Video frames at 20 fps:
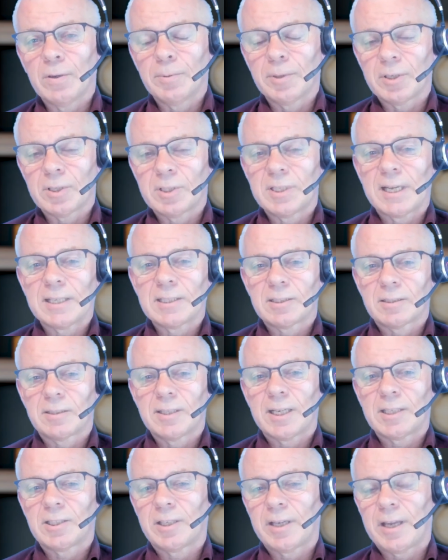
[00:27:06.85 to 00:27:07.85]
because
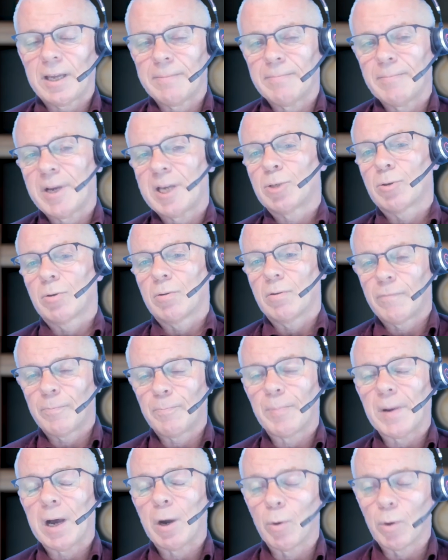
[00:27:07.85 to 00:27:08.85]
that's a measure of
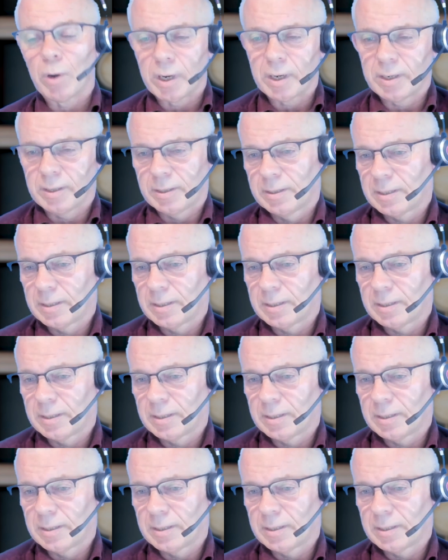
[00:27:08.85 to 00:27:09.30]
power.